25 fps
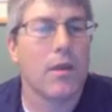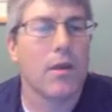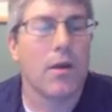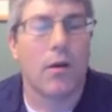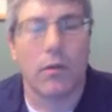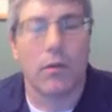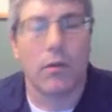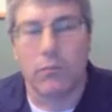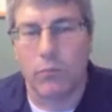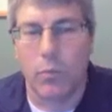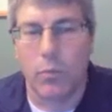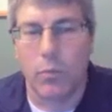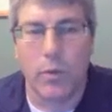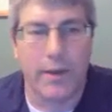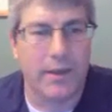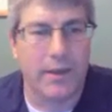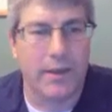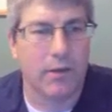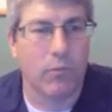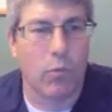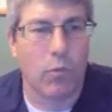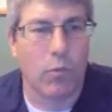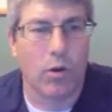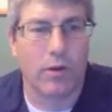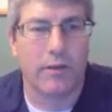We can
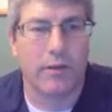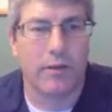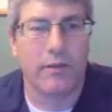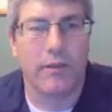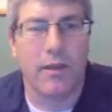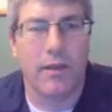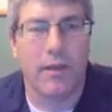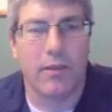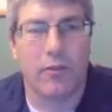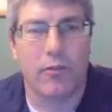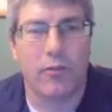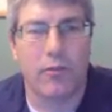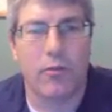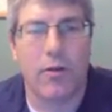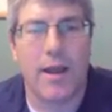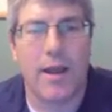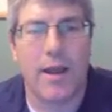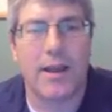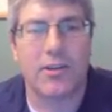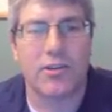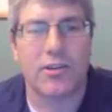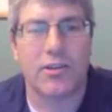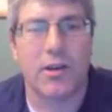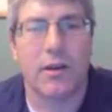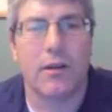work in the other direction.